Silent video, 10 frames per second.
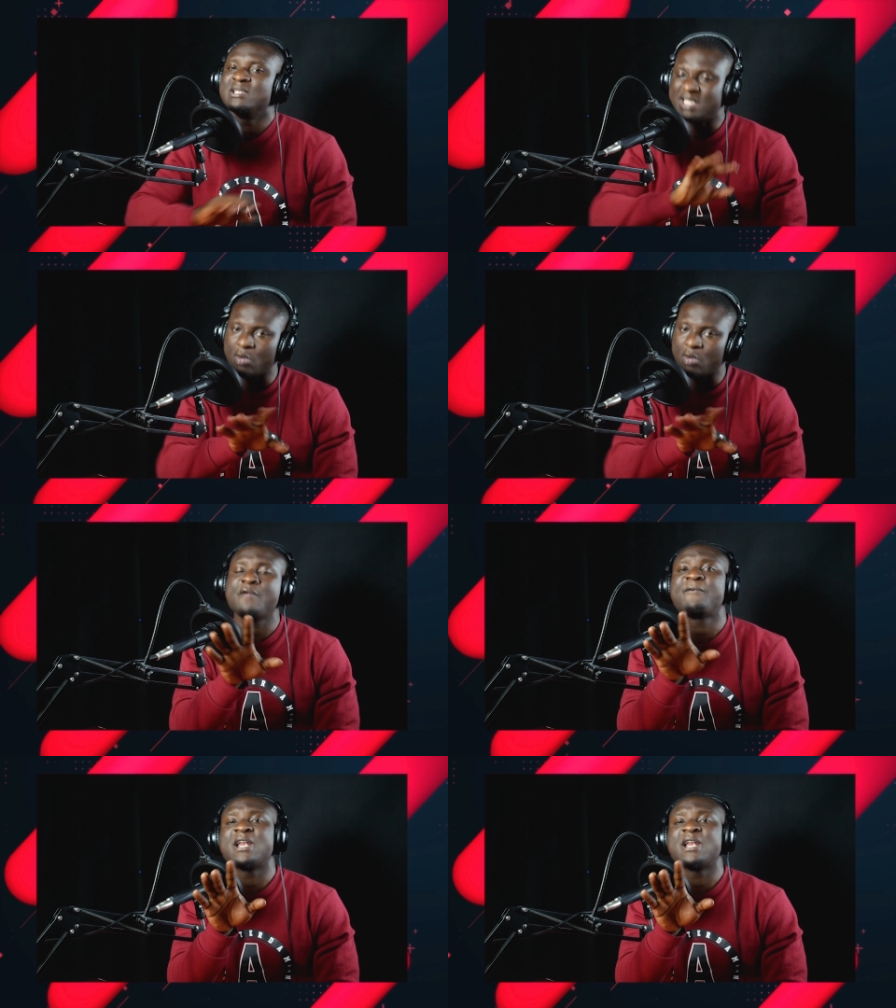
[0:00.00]
de
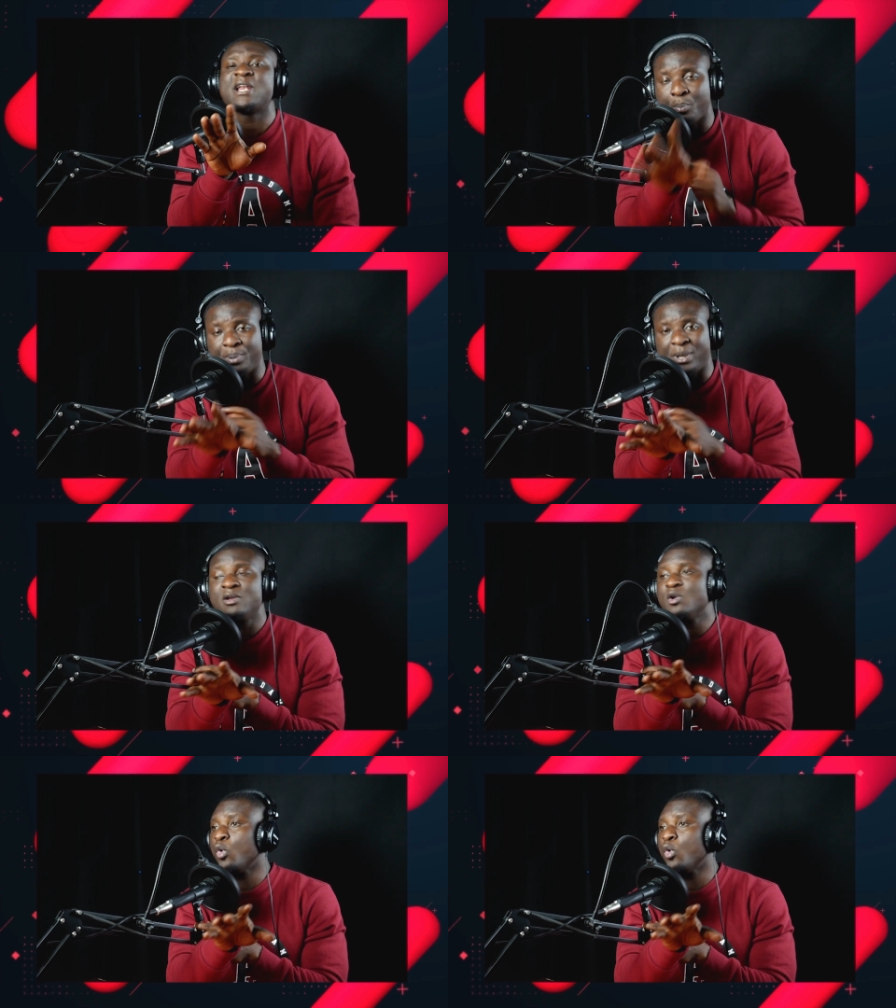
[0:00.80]
wen fa na wo
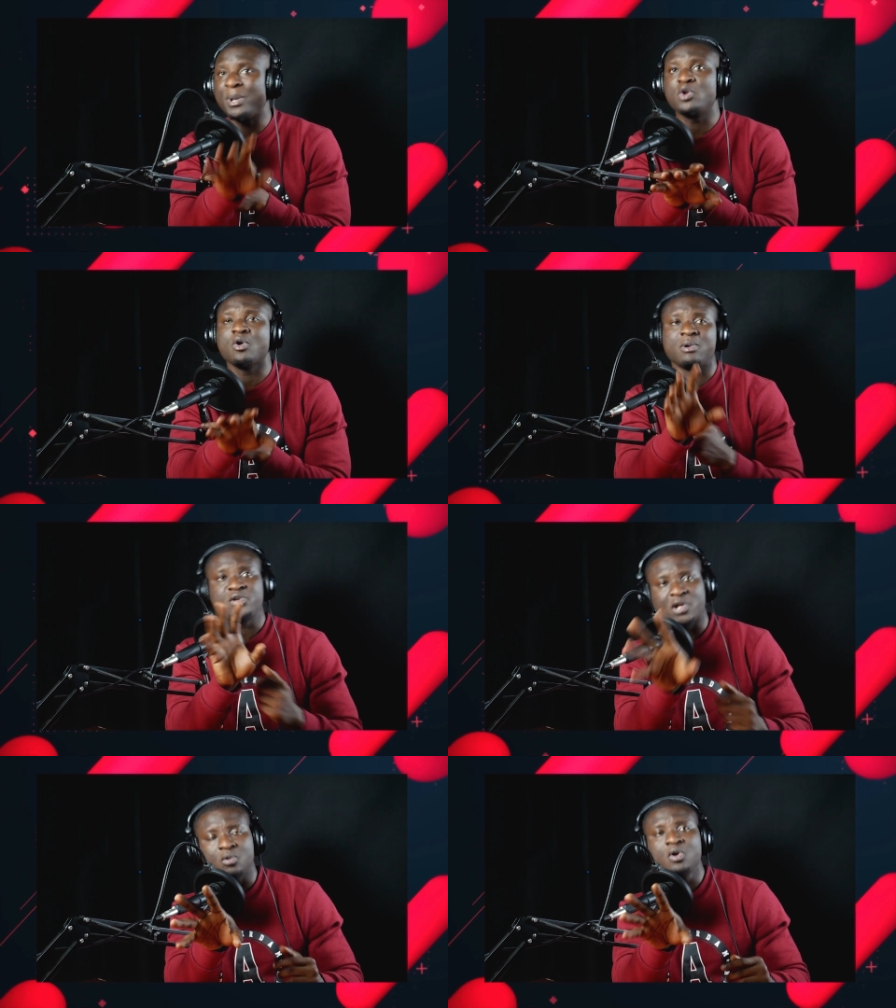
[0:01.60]
pe ope de
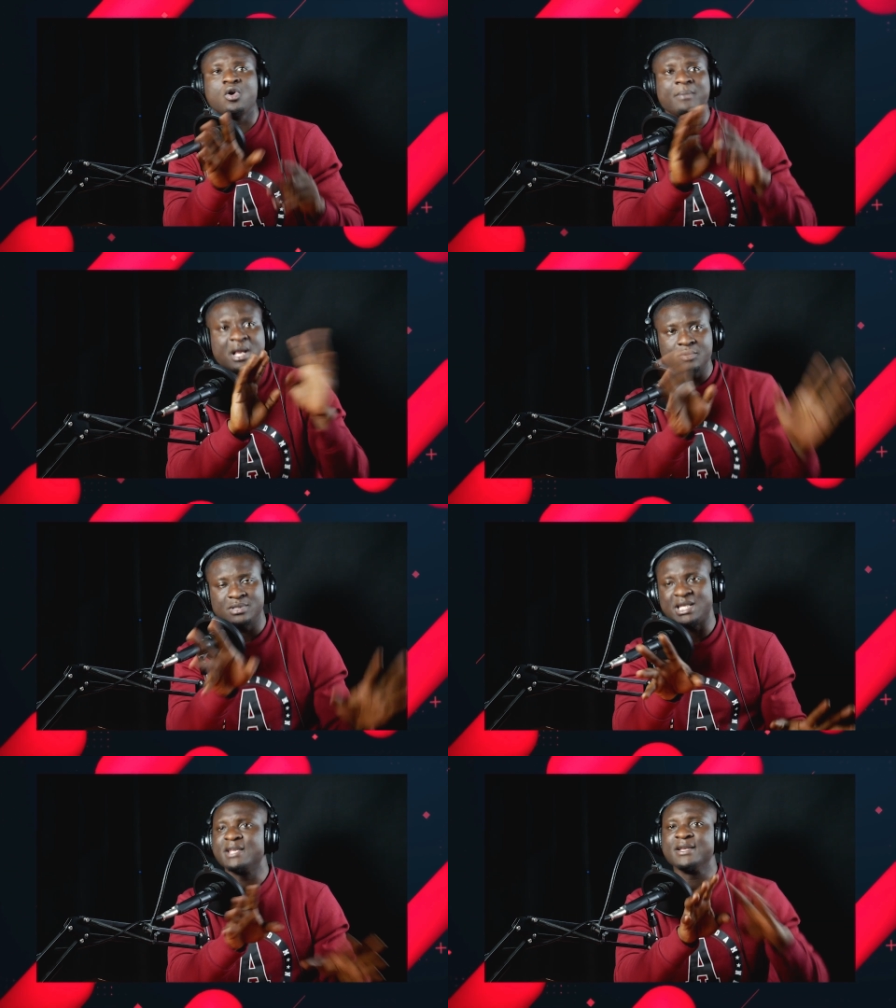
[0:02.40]
obehwe obey
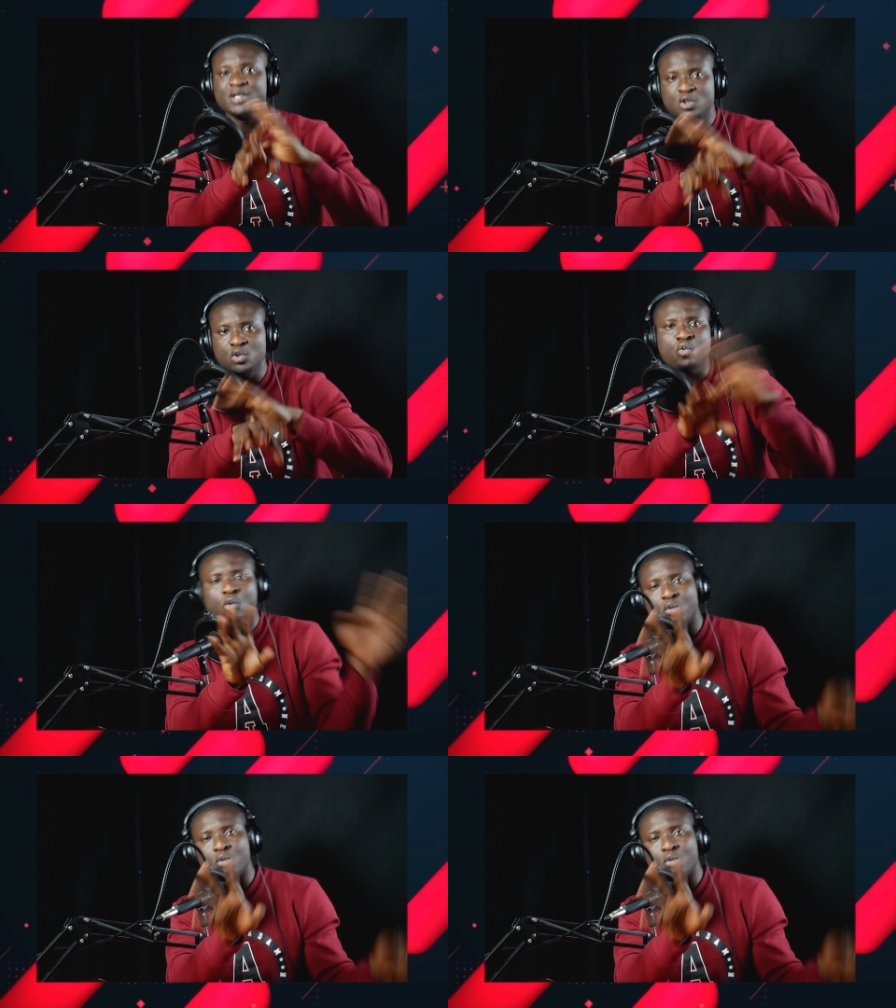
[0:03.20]
wo say
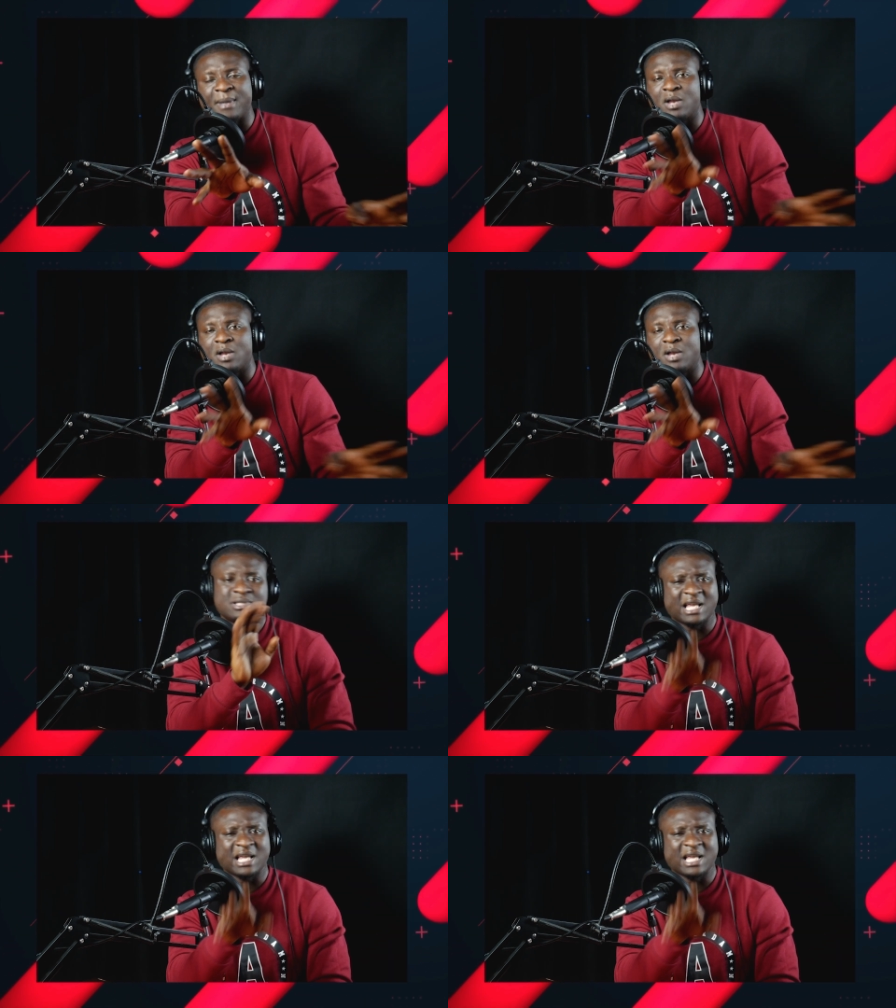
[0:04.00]
ntu ku hu de ama no
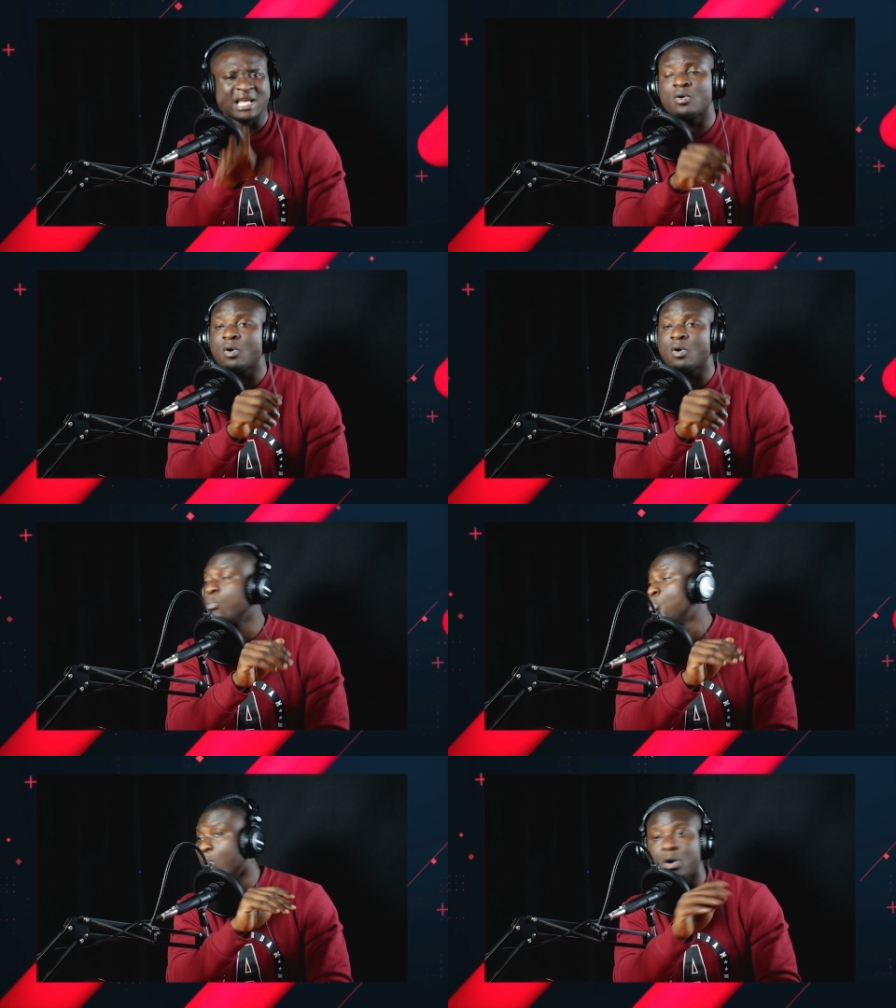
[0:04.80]
so say nipa
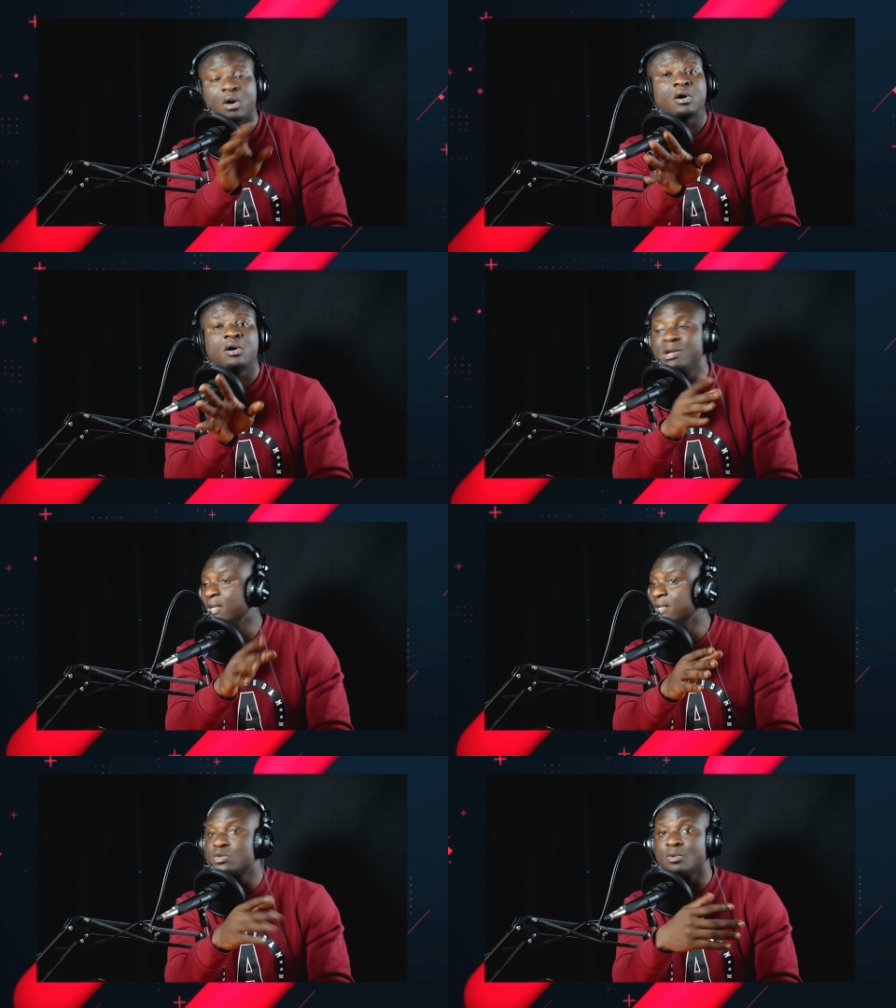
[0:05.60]
or more
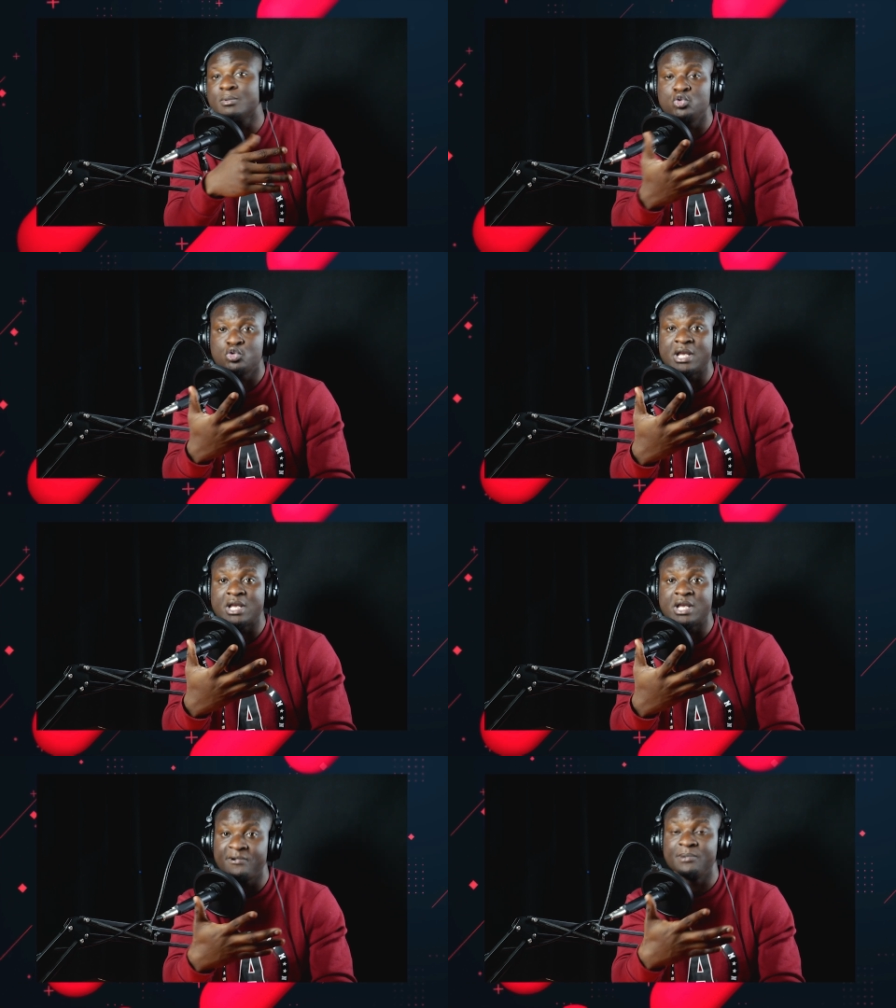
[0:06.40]
ladies obechu so
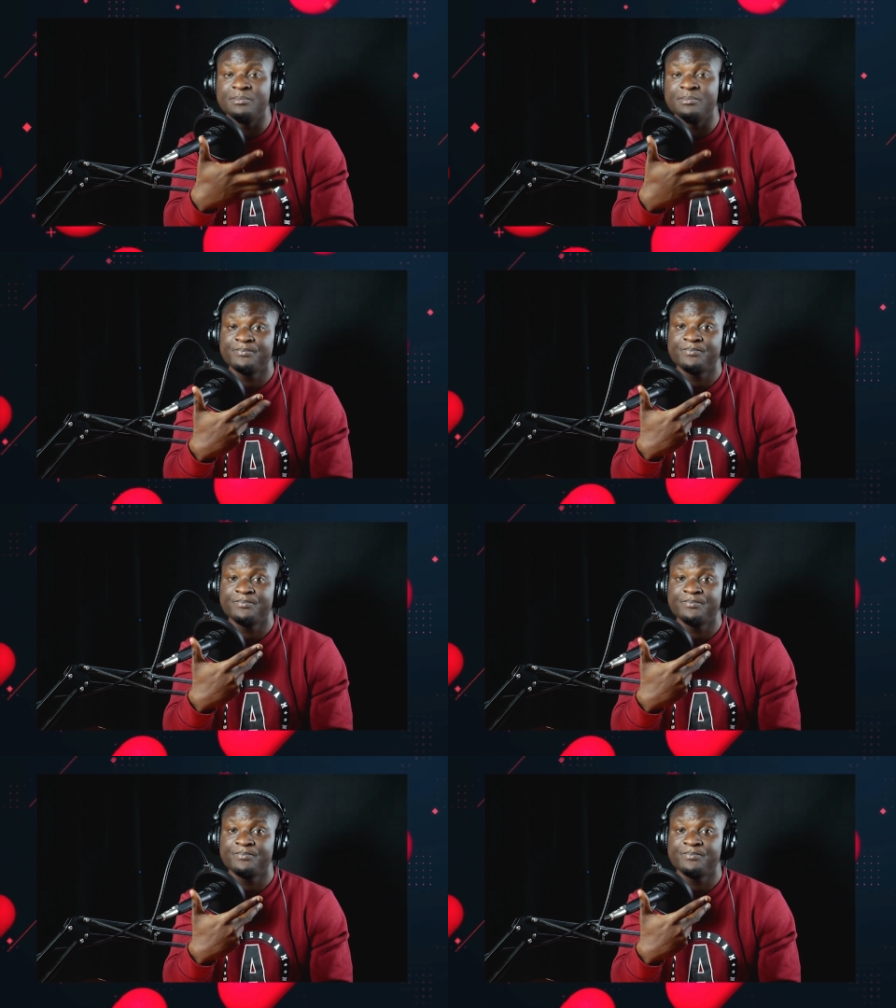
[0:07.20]
e frame